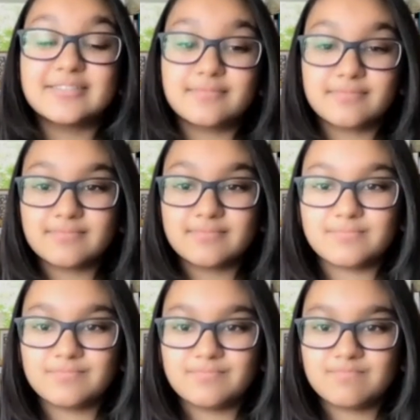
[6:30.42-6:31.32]

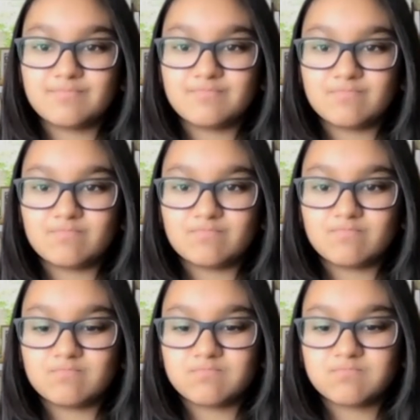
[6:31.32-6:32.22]

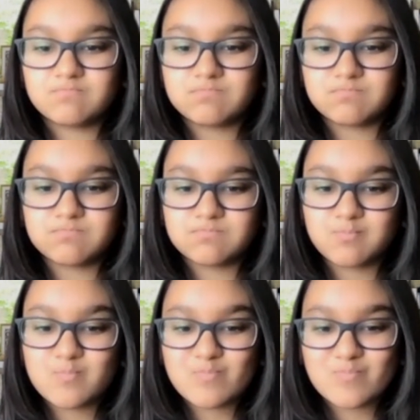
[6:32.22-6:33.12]

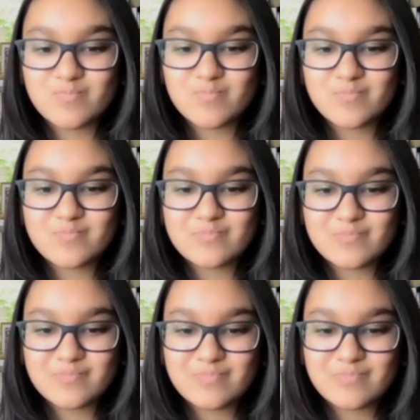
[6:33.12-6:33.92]
(not speaking)